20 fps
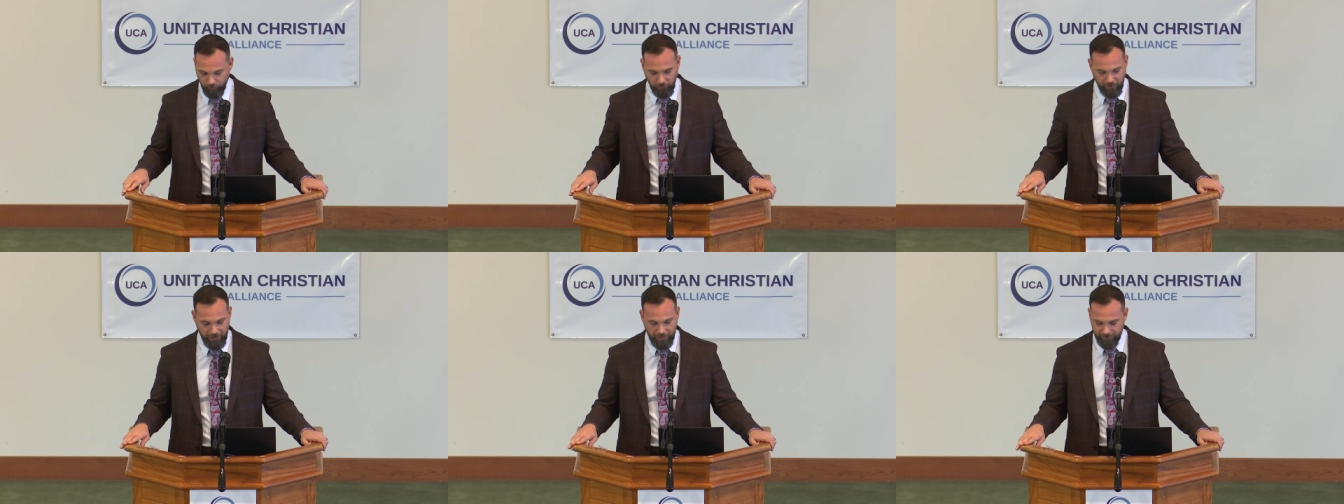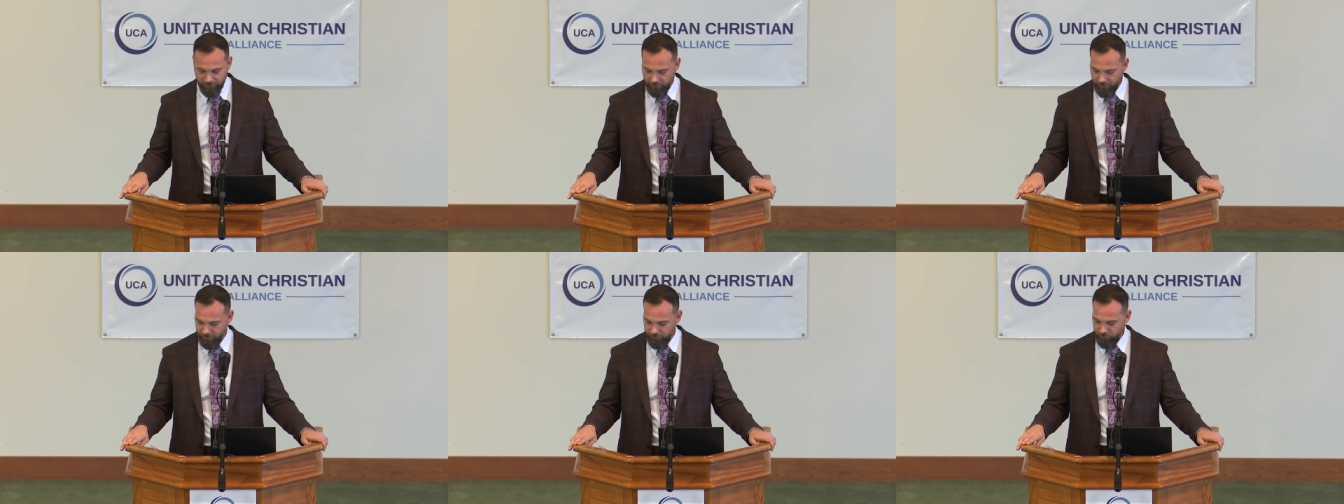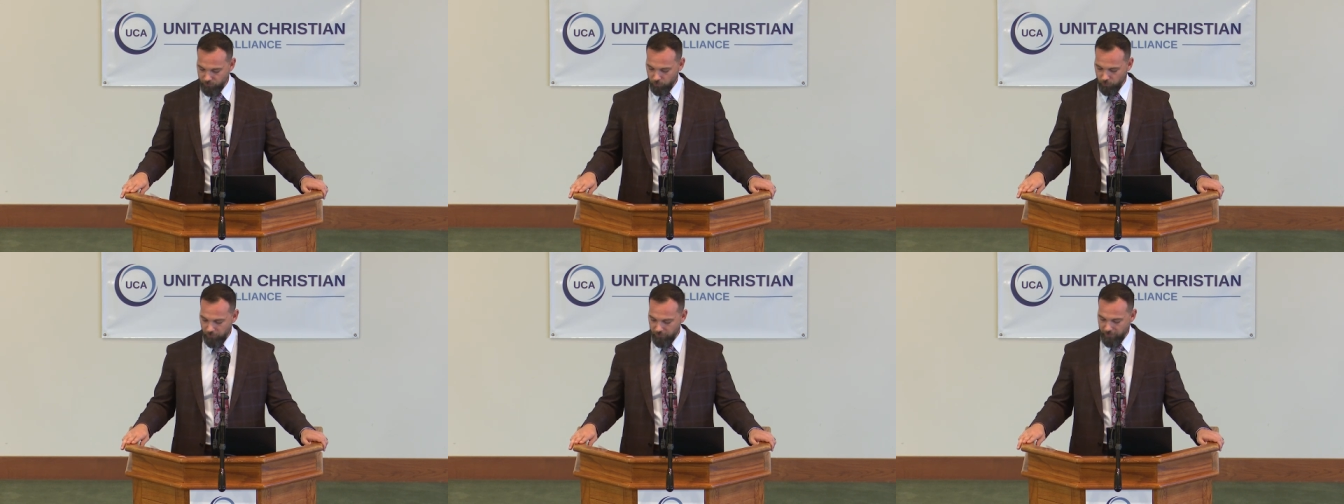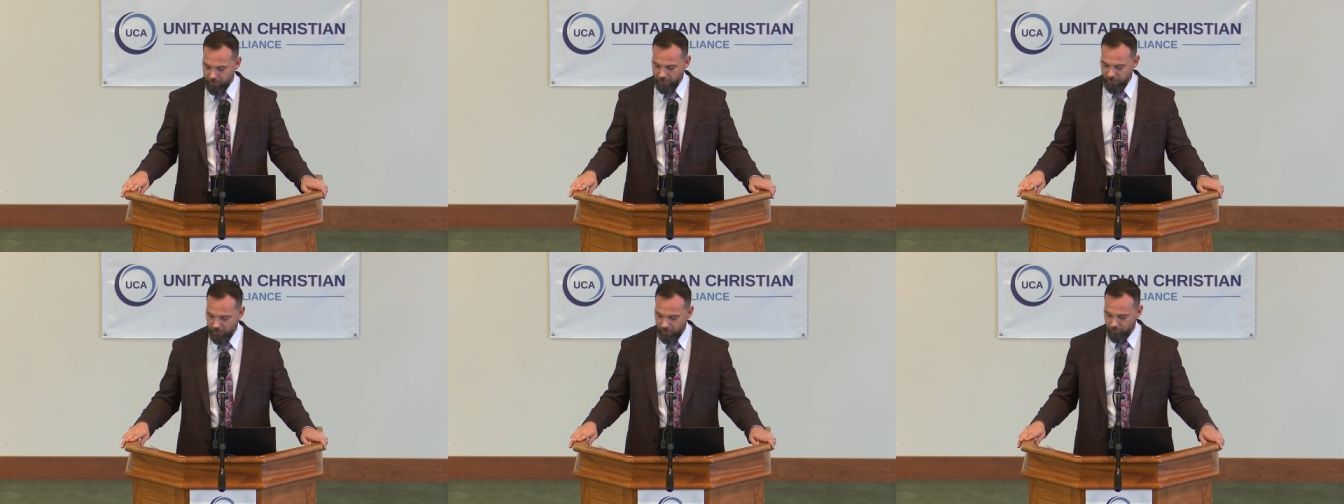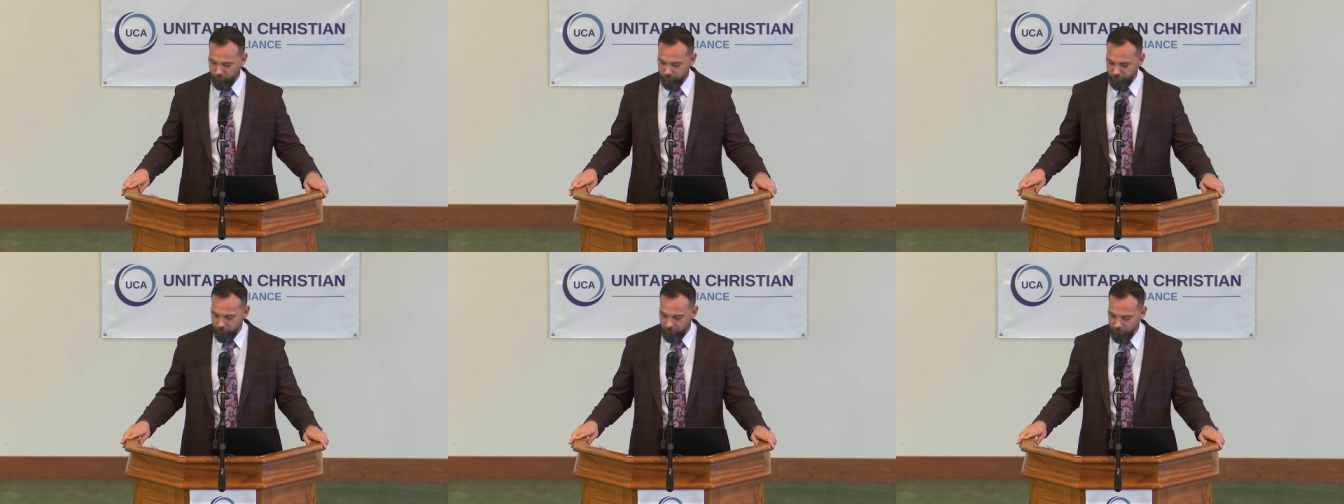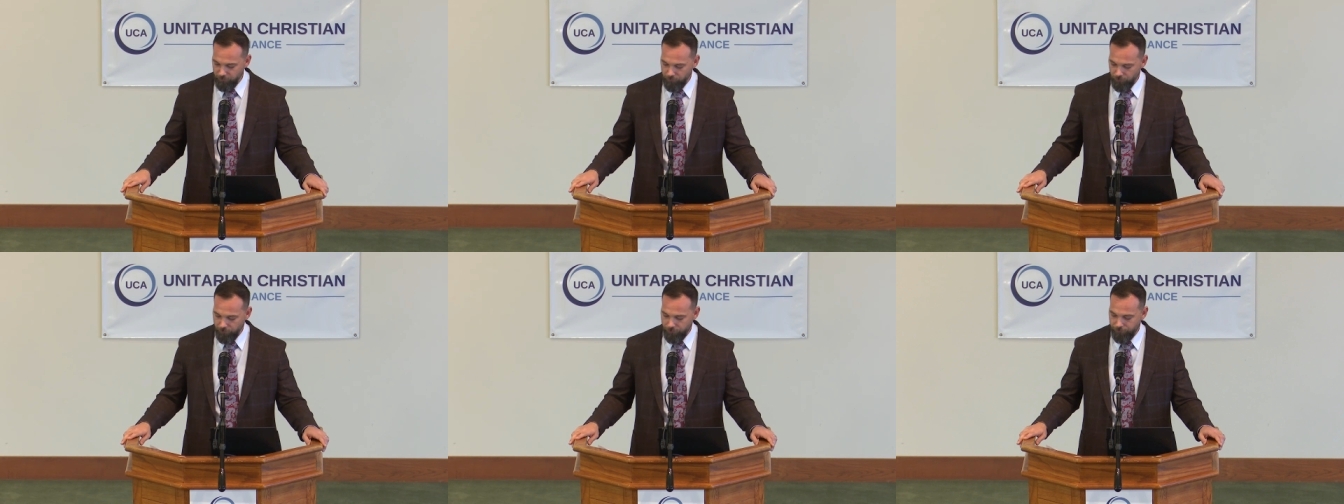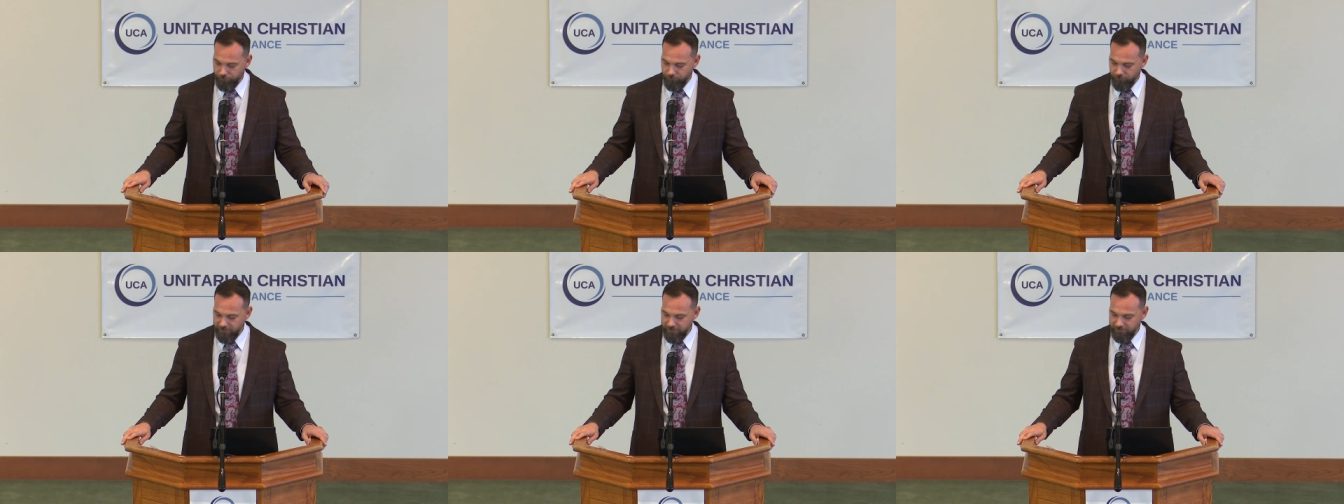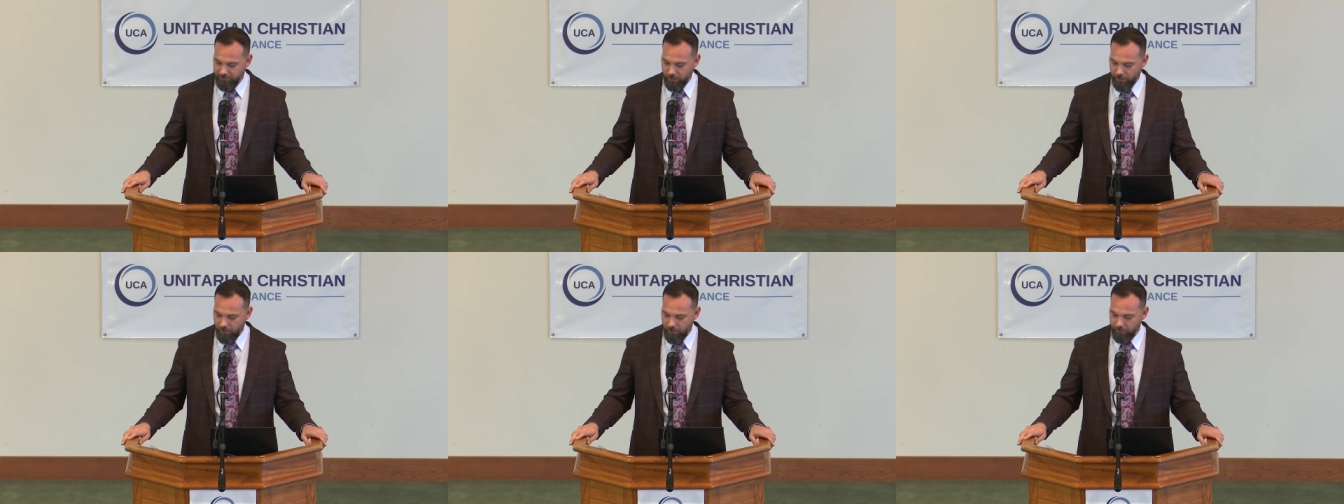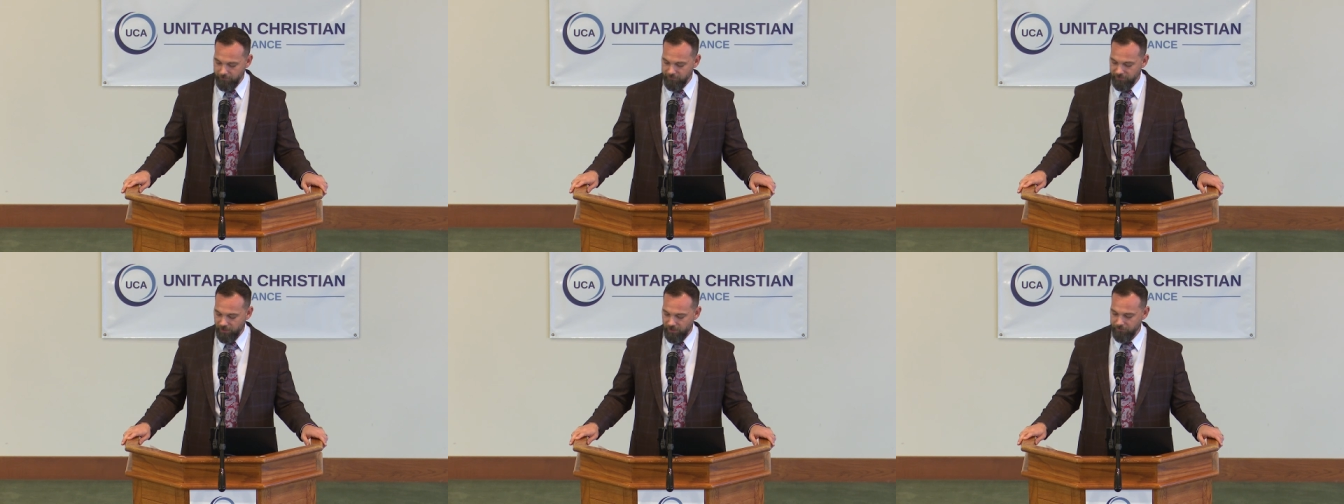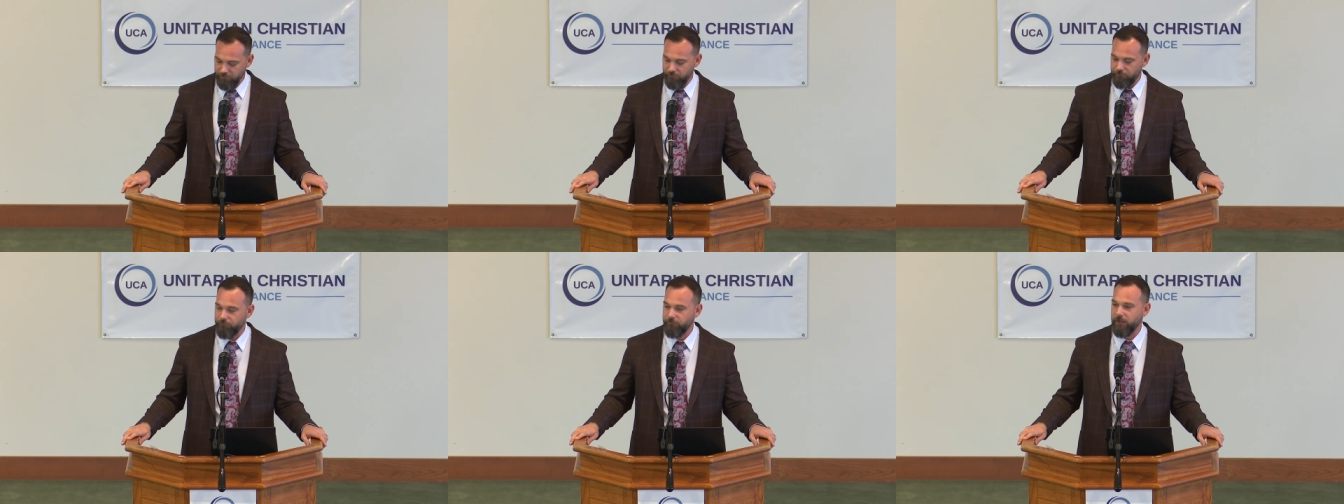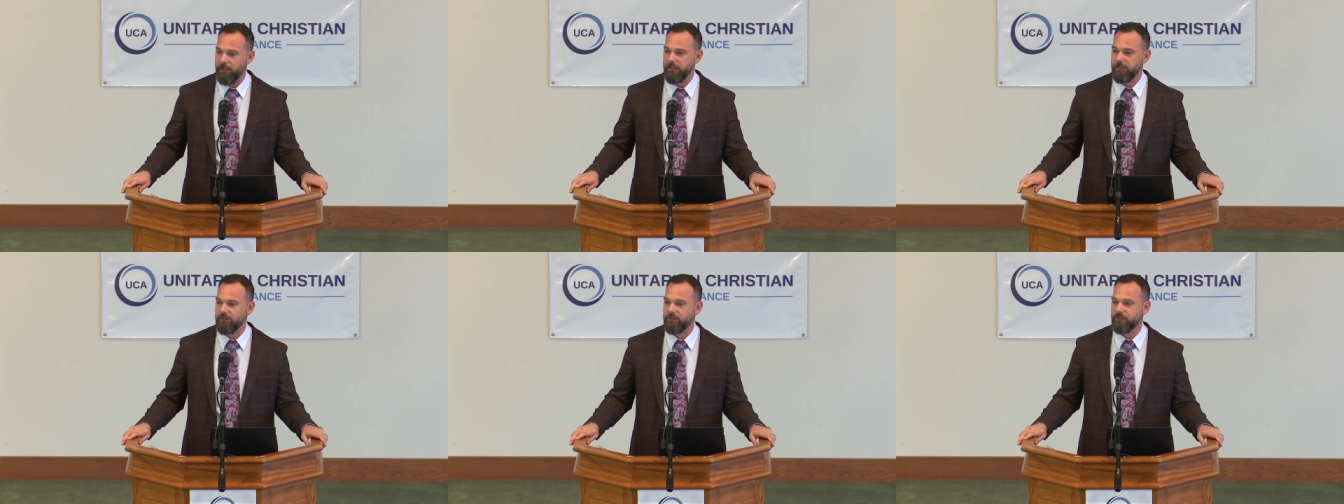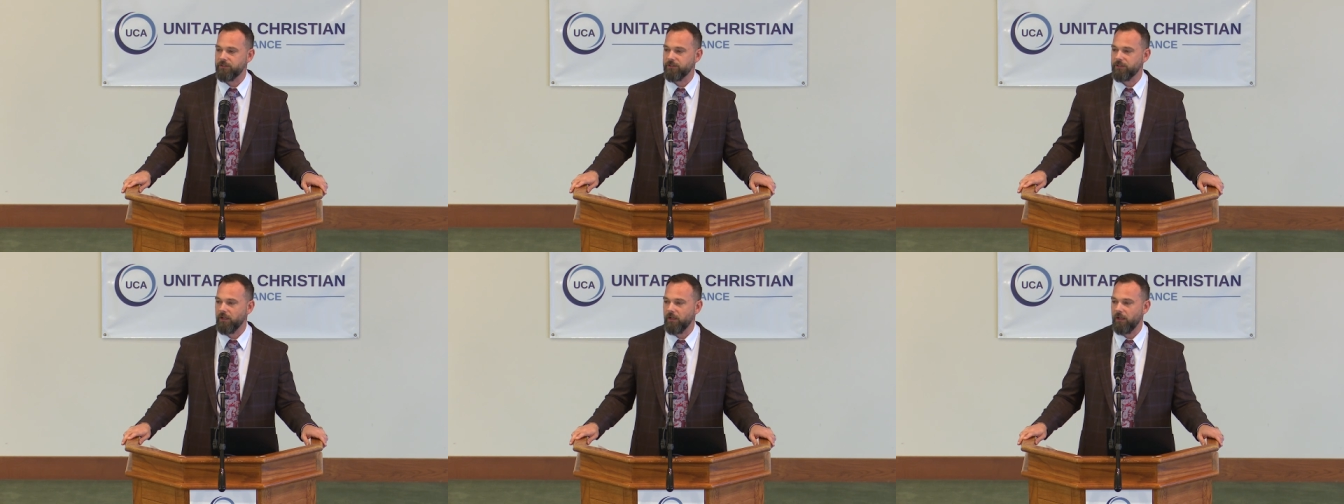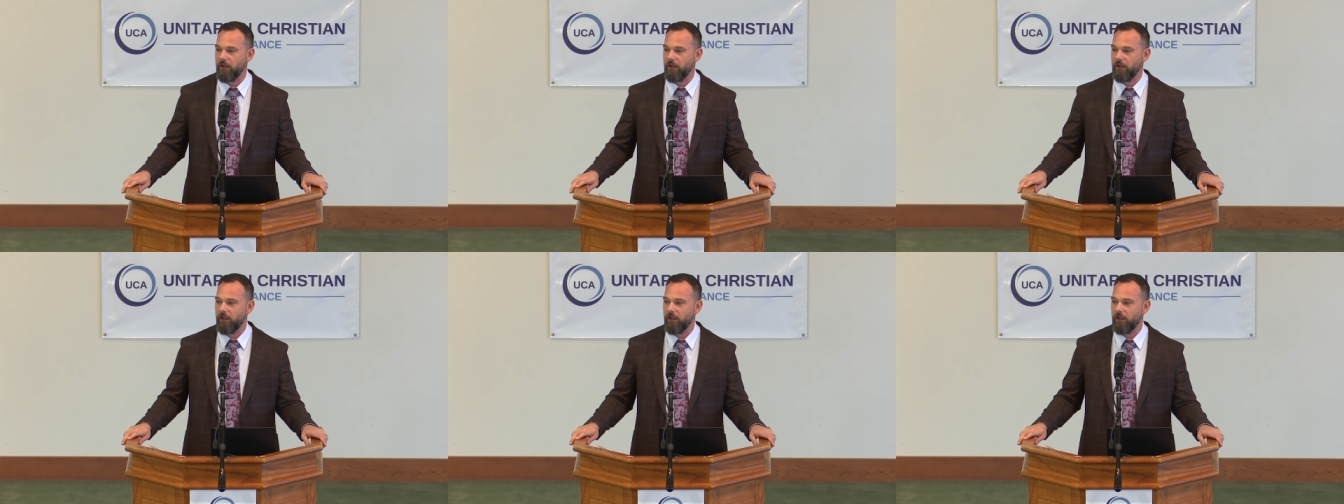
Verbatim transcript: practice where they blew three times on the face